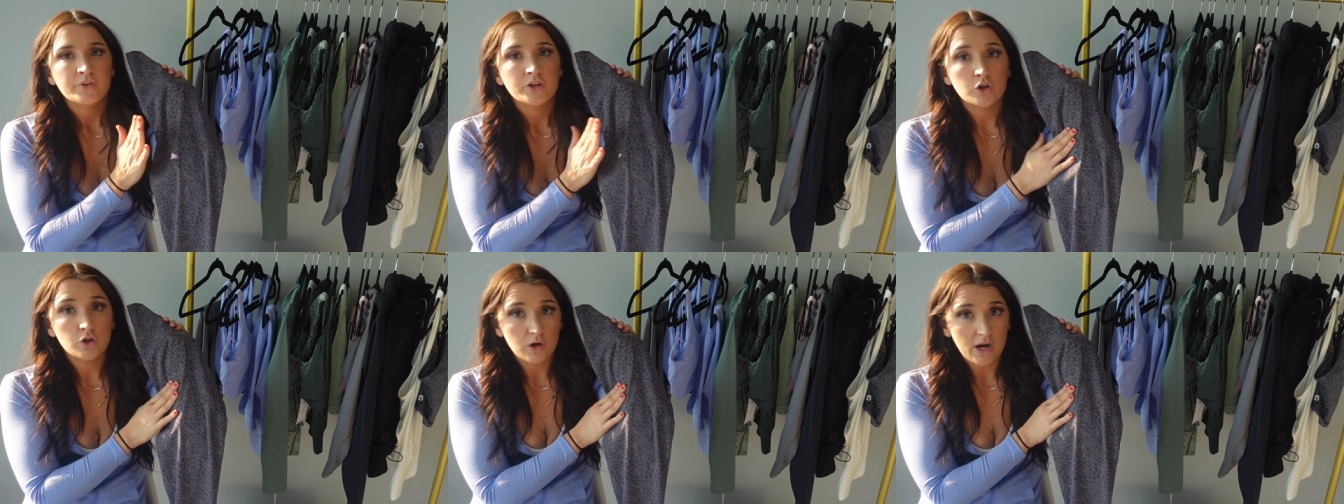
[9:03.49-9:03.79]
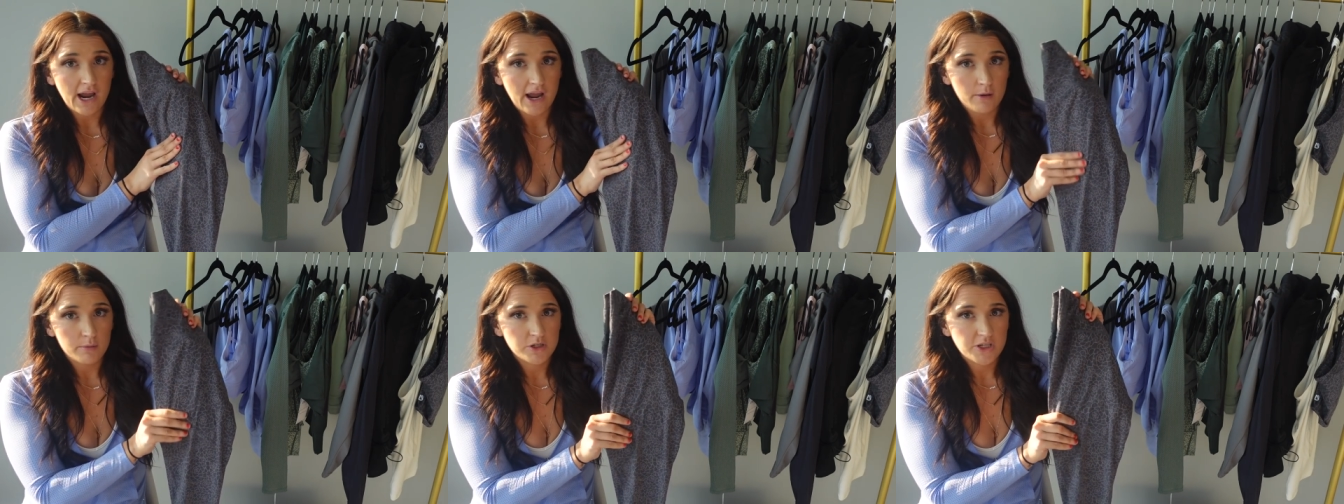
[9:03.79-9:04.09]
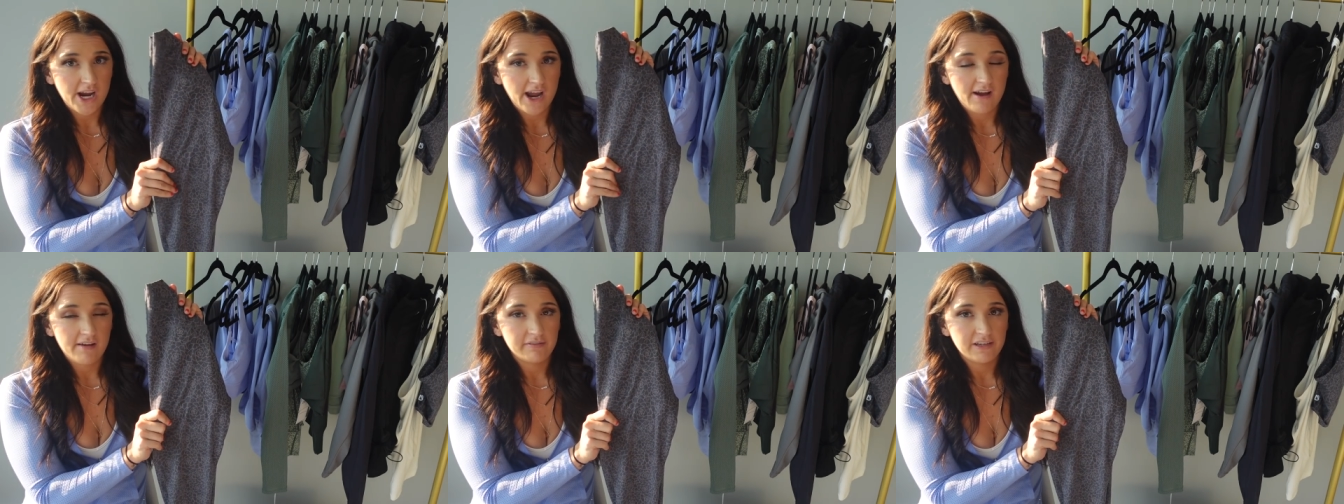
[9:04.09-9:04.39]
gray, which
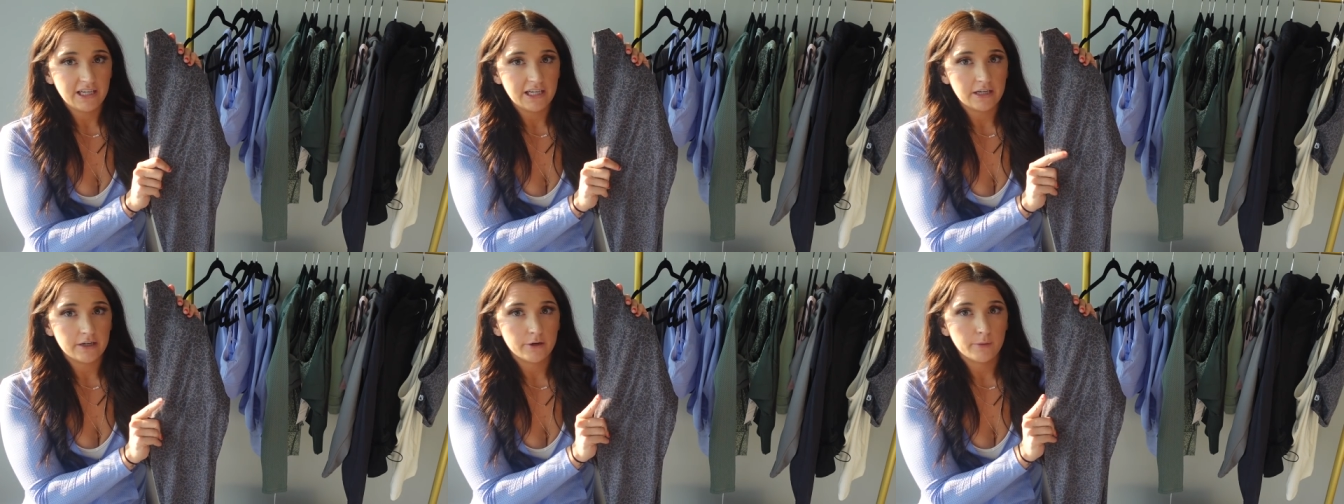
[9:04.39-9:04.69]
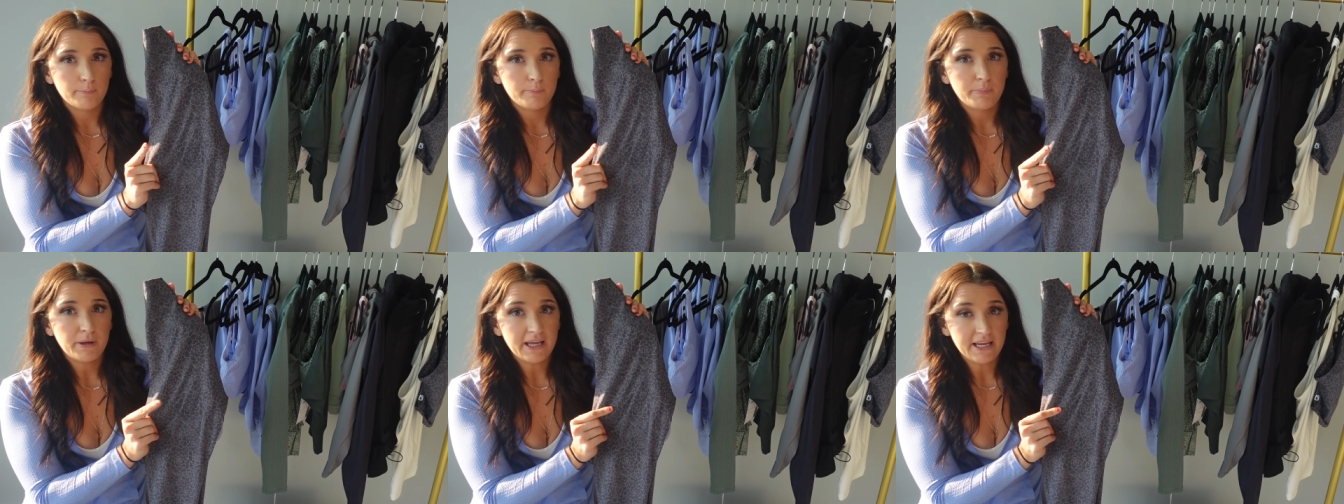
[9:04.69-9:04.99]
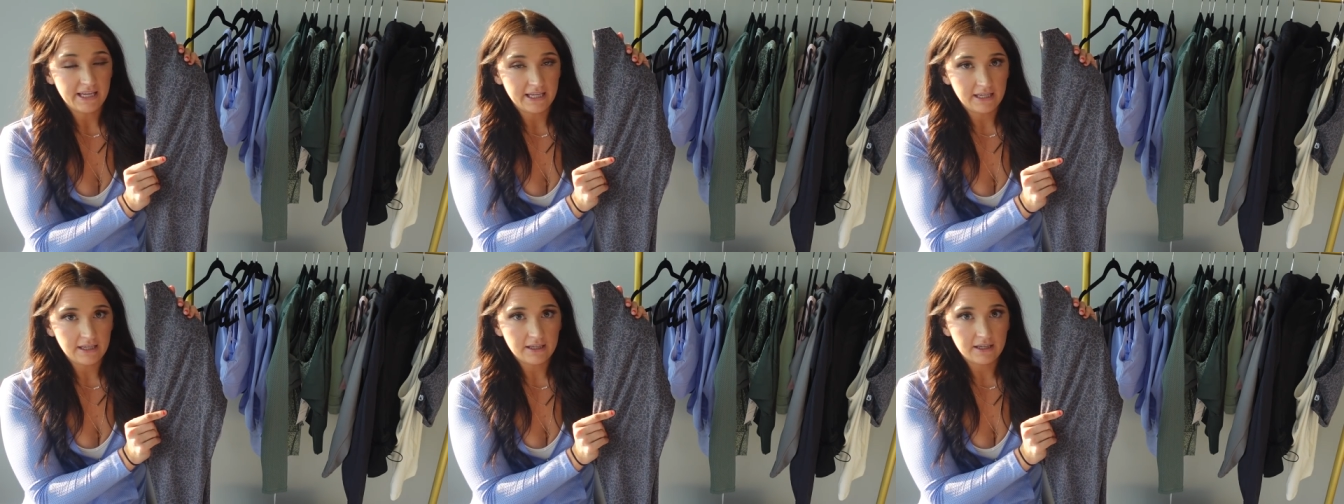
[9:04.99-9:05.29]
I have here,
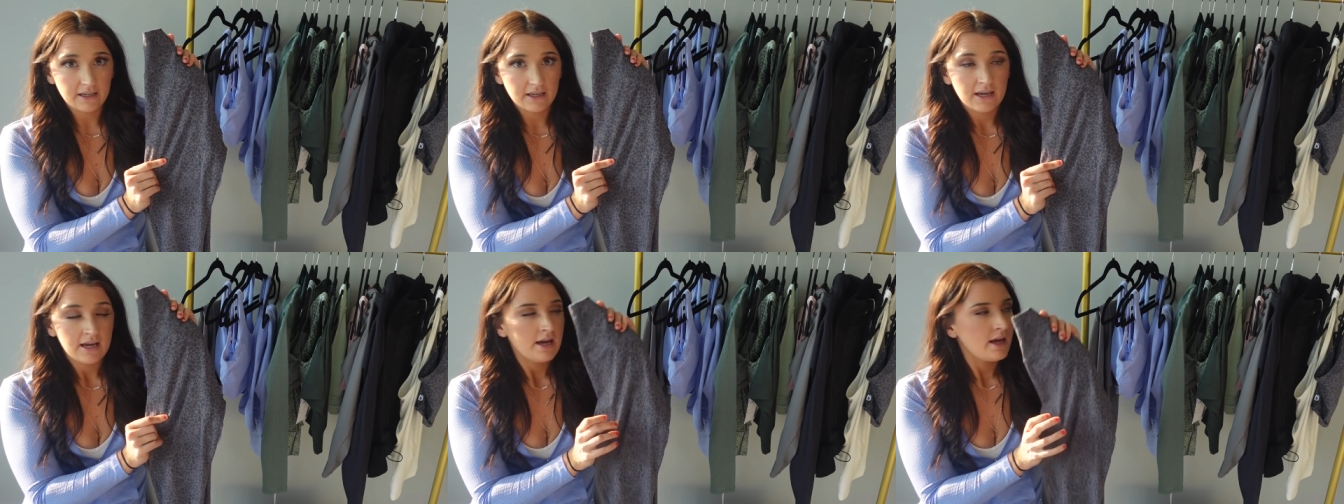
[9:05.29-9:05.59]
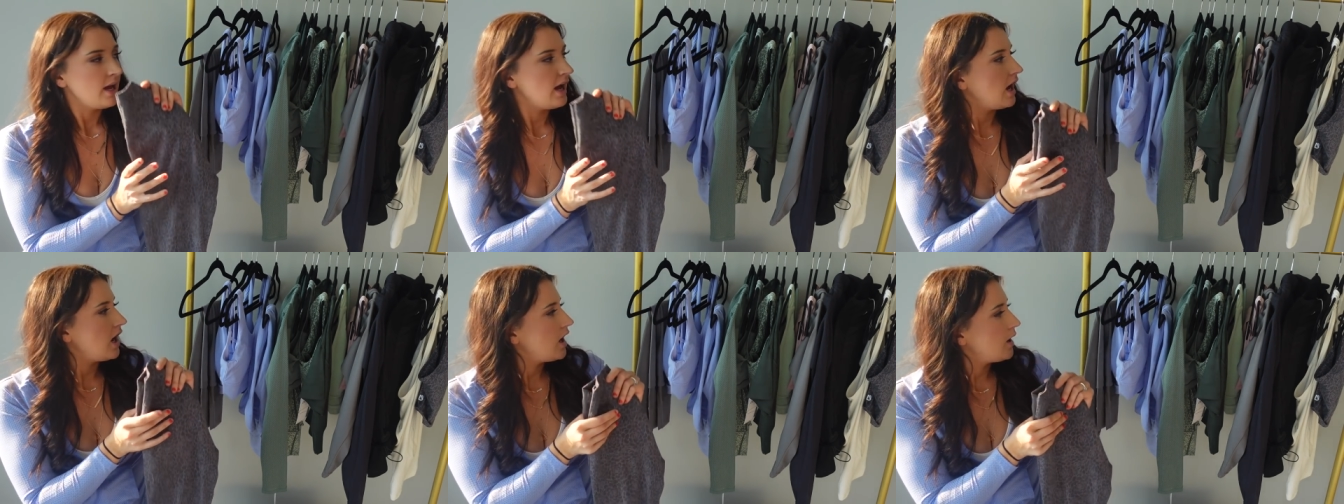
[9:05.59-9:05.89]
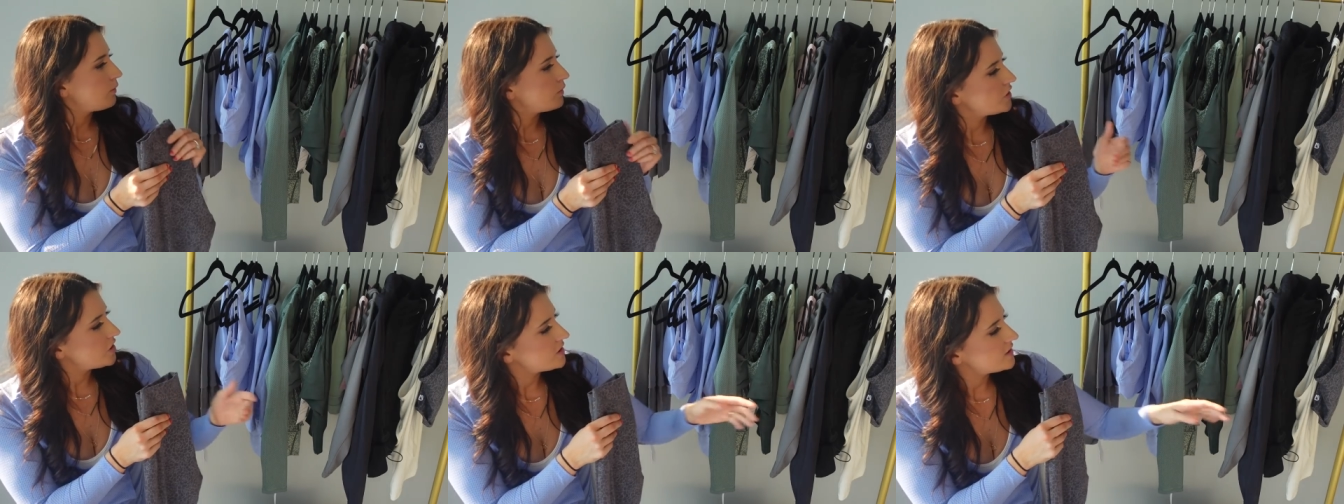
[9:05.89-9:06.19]
pink,
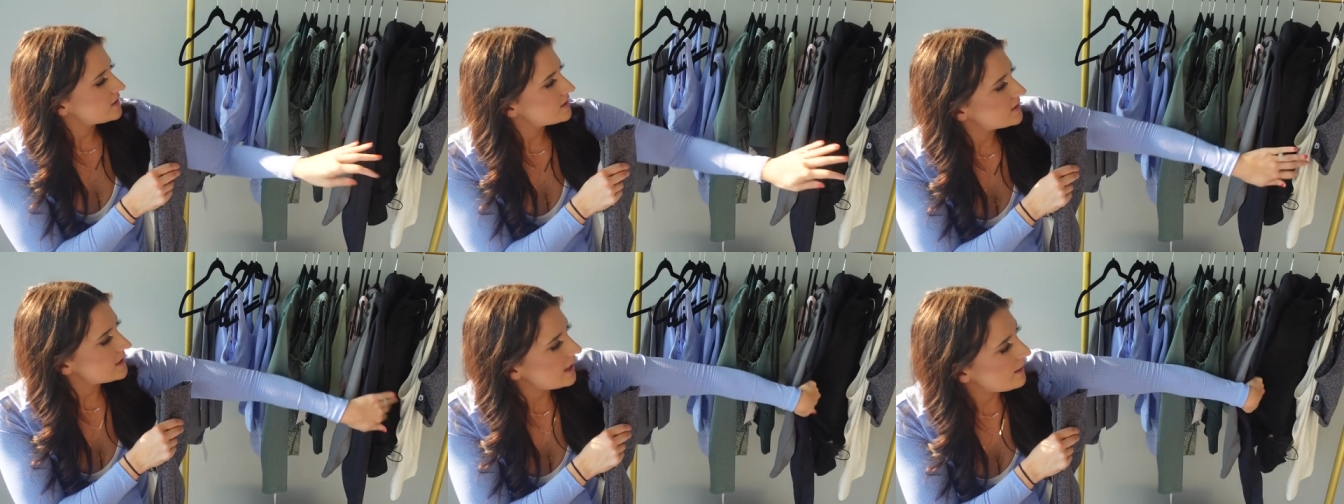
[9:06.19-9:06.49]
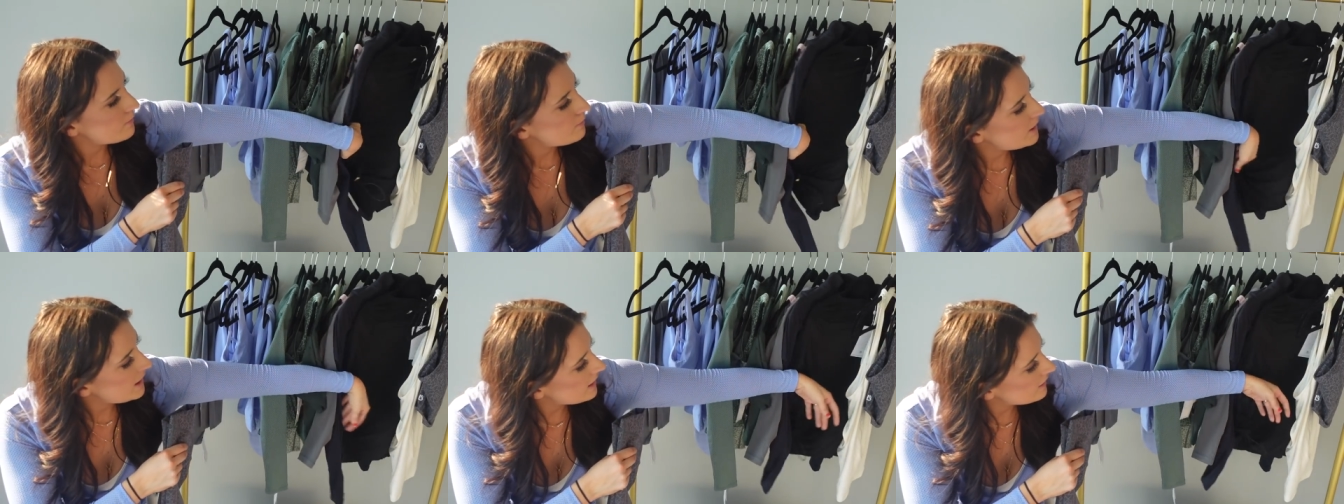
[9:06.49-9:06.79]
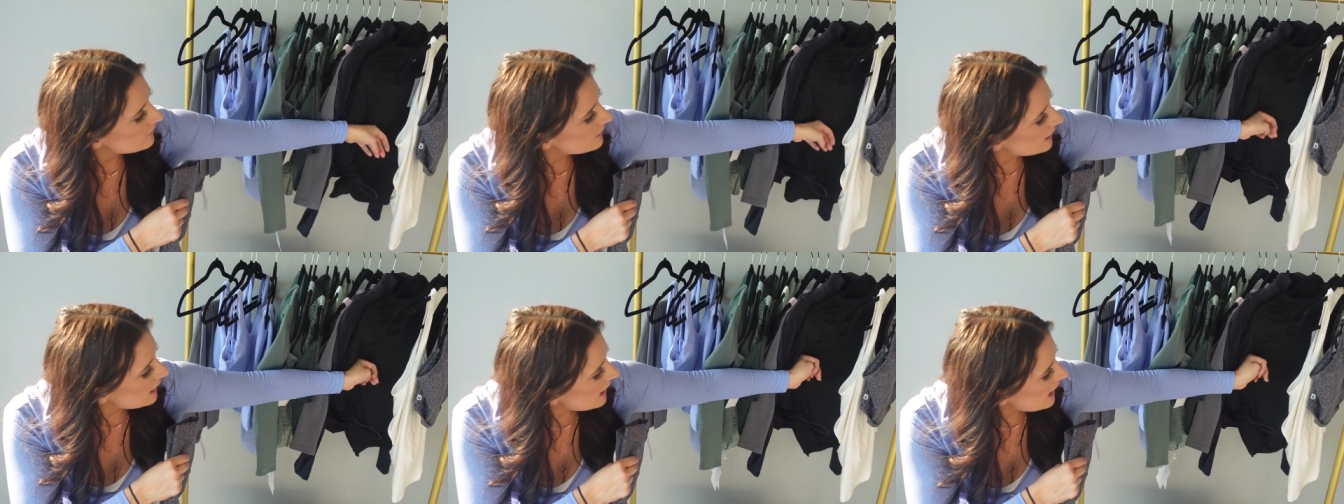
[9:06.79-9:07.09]
which is the same
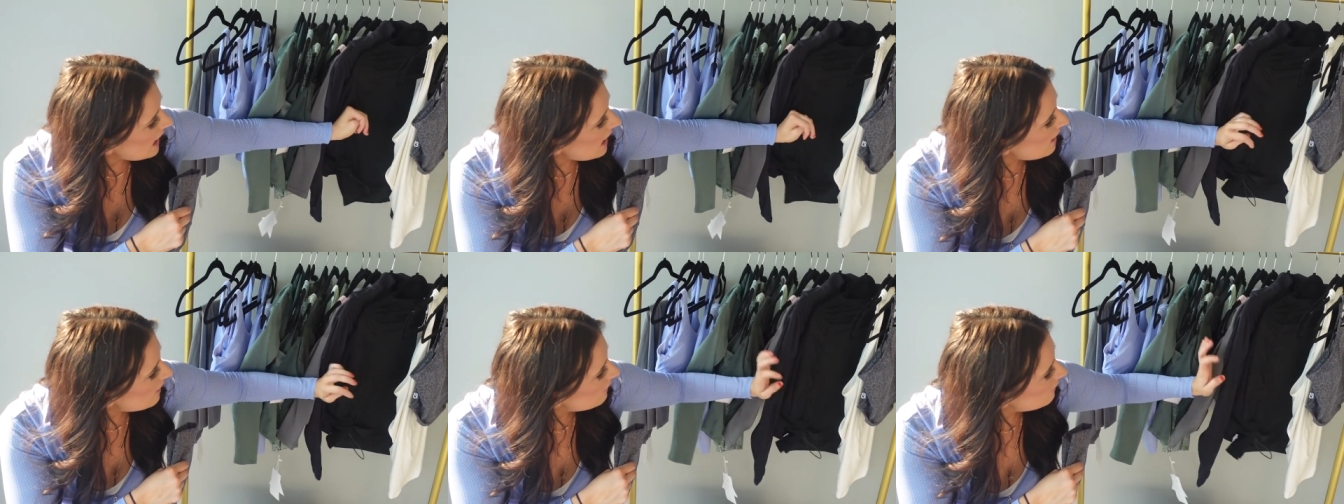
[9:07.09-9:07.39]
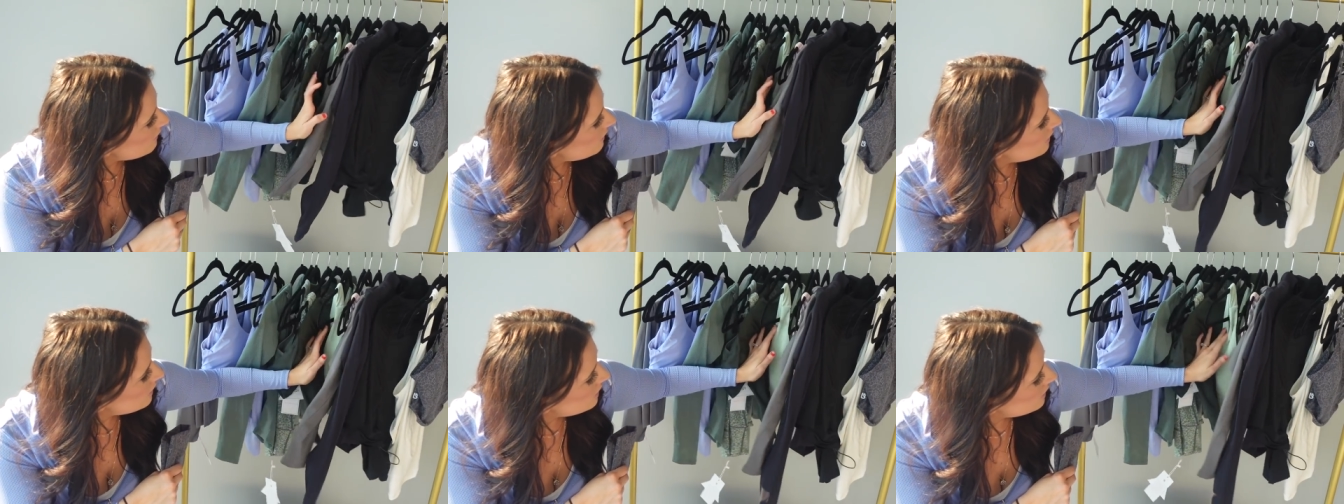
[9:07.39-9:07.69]
pink that I have